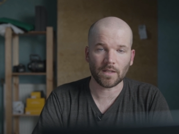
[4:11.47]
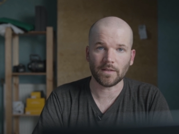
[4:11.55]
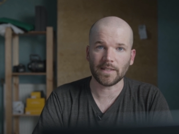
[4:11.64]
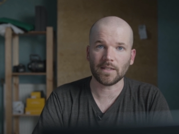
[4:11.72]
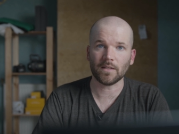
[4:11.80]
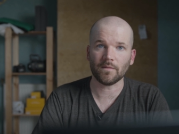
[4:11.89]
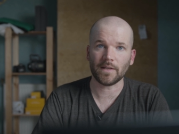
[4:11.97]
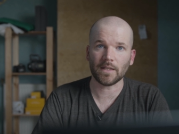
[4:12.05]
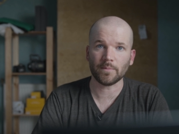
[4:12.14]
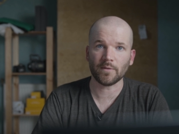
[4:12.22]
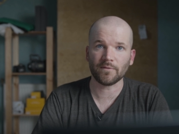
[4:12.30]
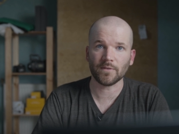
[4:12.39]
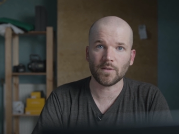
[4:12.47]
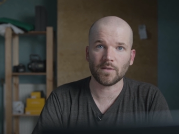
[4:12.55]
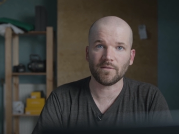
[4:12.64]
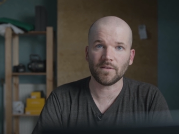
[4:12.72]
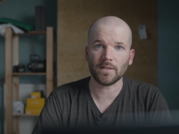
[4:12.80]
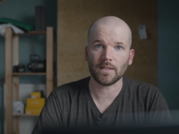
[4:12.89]
a link available for you, an
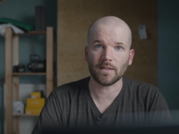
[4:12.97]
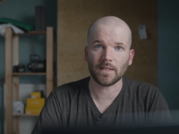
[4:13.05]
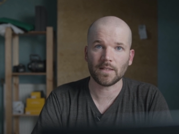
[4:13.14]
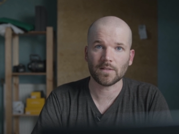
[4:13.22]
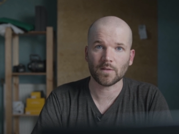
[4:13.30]
affiliate link.